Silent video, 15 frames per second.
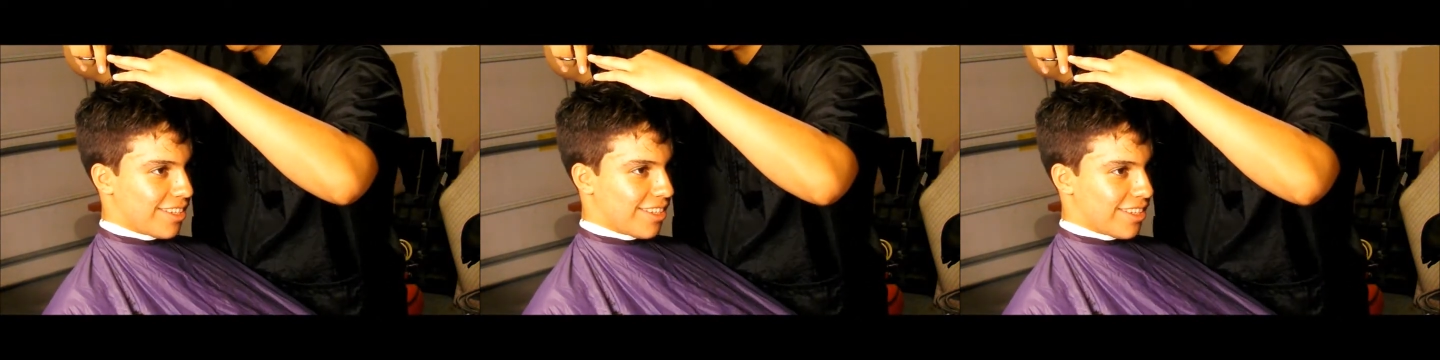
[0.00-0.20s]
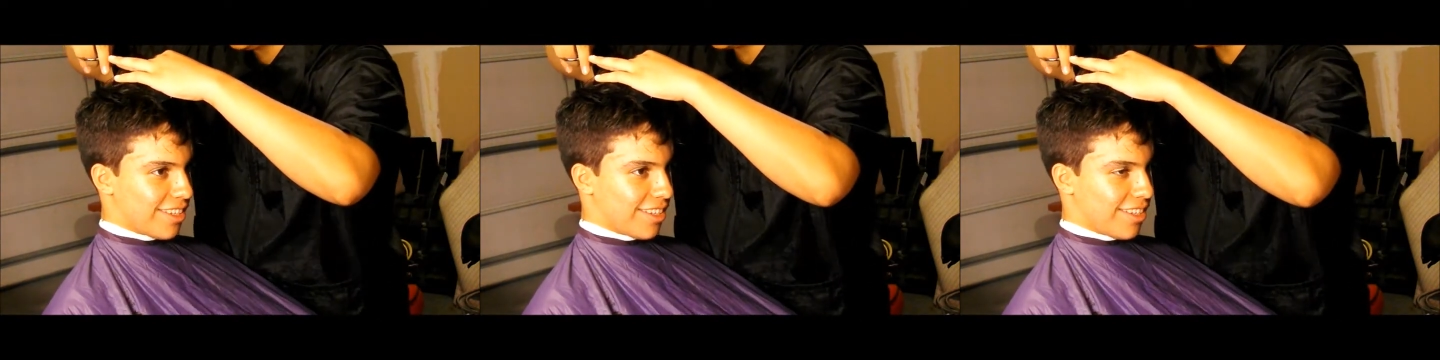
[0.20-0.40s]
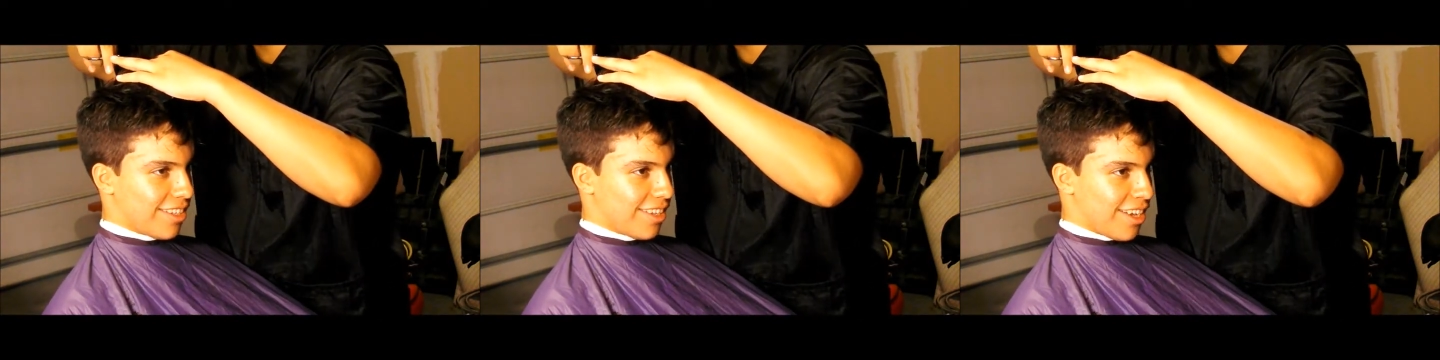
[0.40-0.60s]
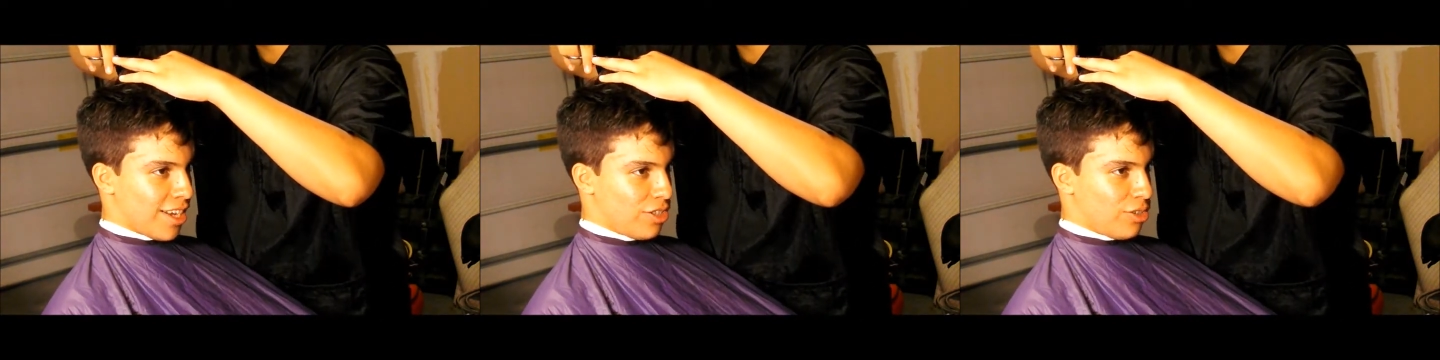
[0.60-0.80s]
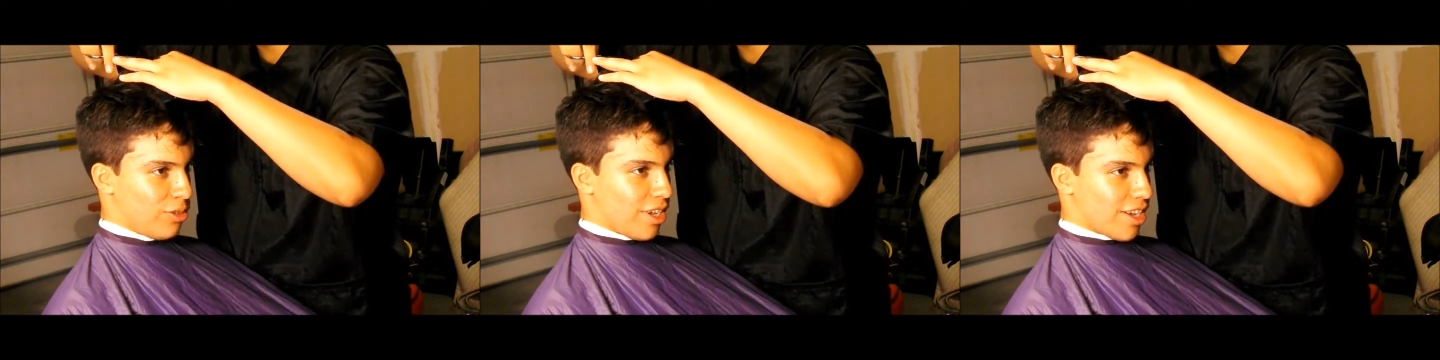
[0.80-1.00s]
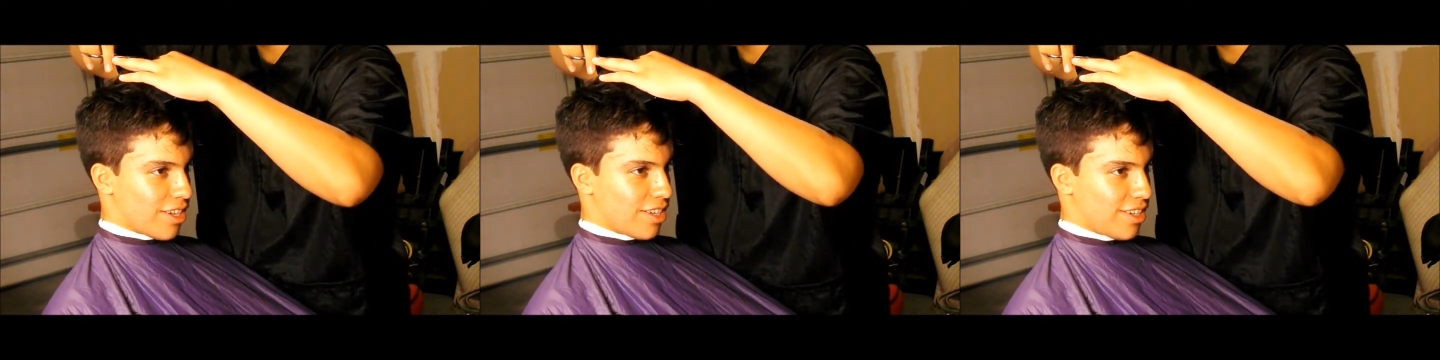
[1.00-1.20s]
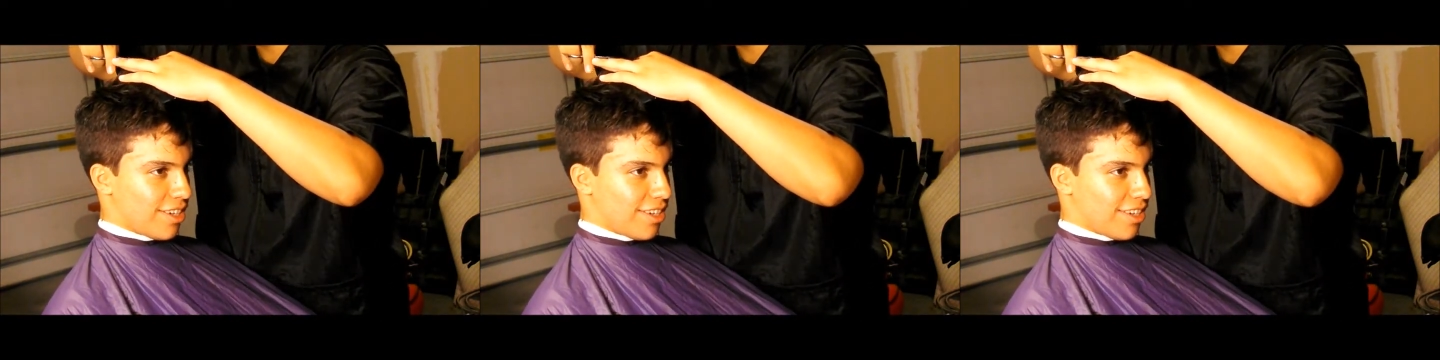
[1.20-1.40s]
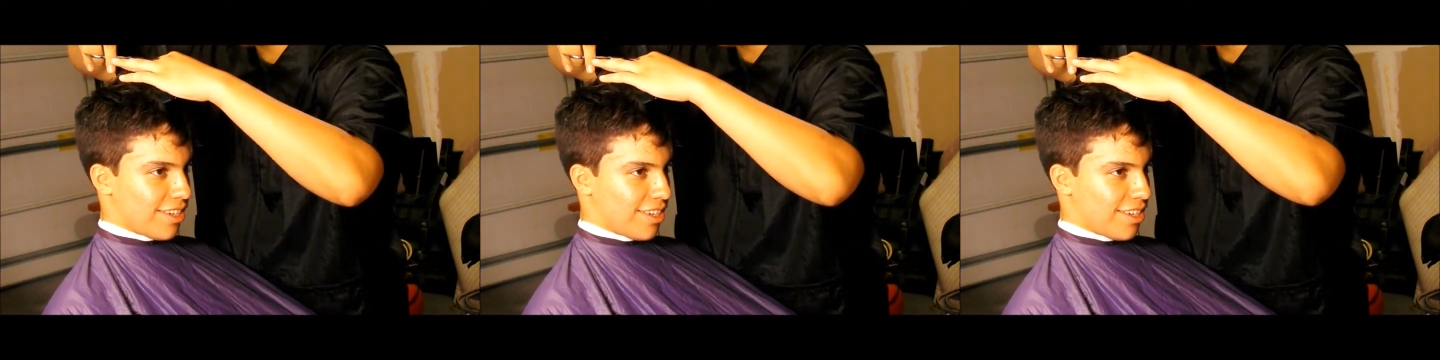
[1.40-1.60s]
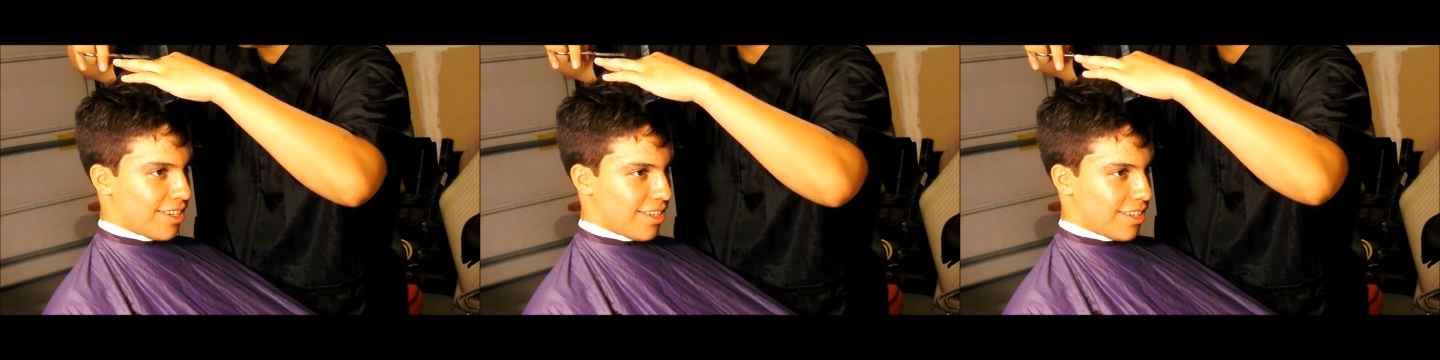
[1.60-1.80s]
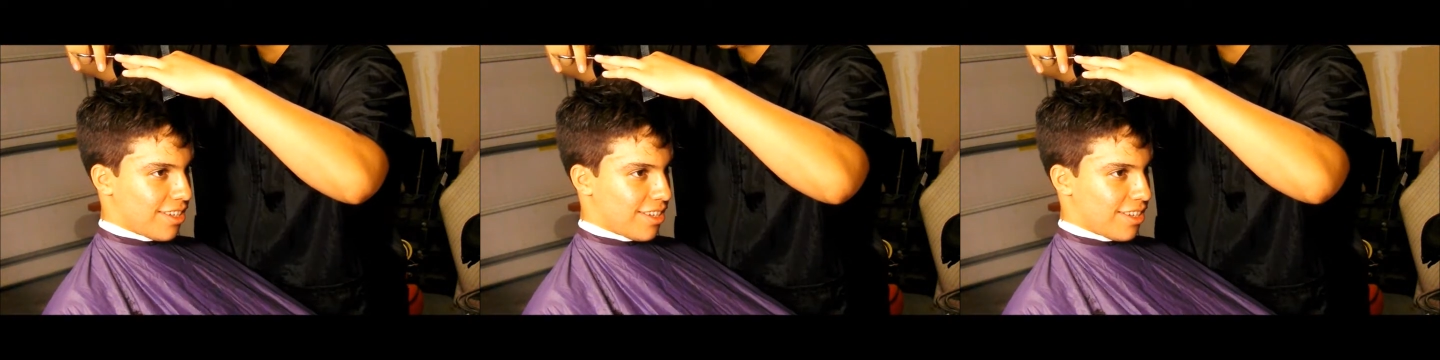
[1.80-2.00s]
And basically, you
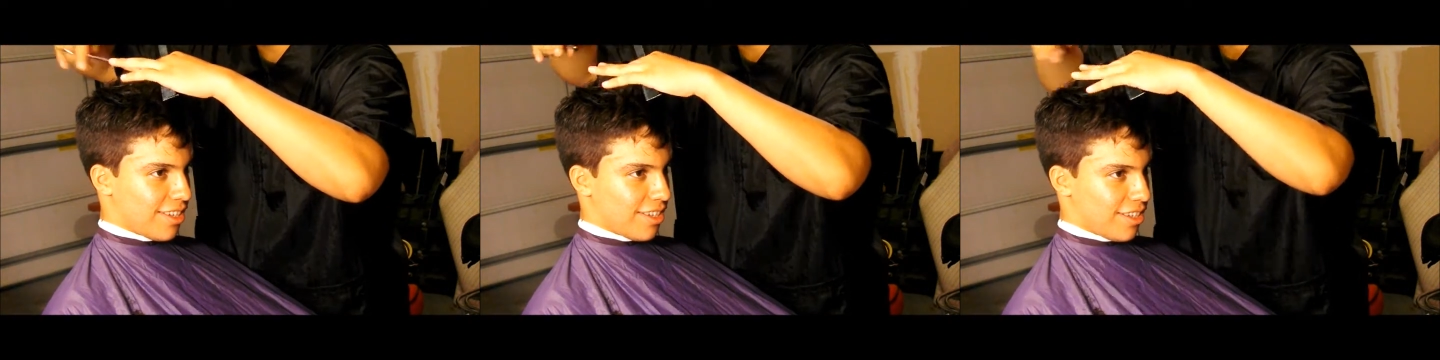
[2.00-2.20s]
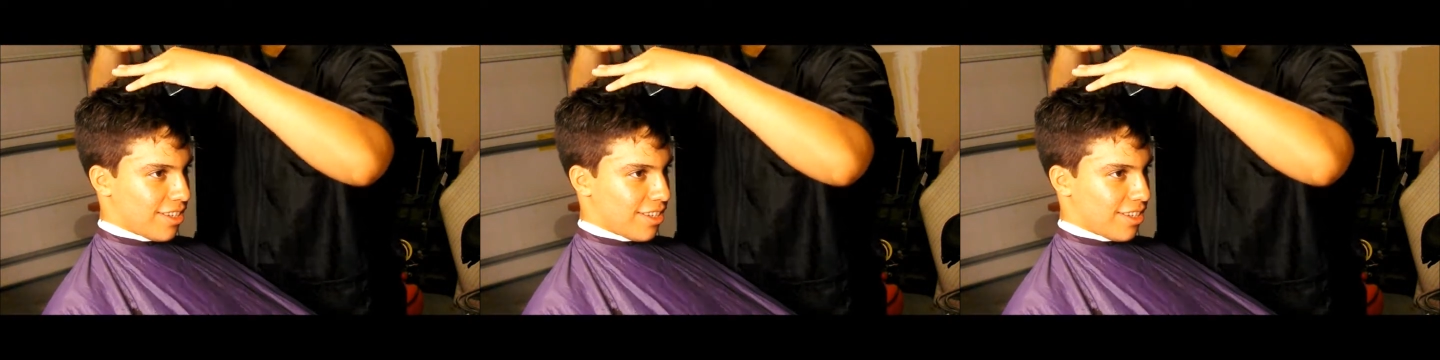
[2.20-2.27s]
just go straight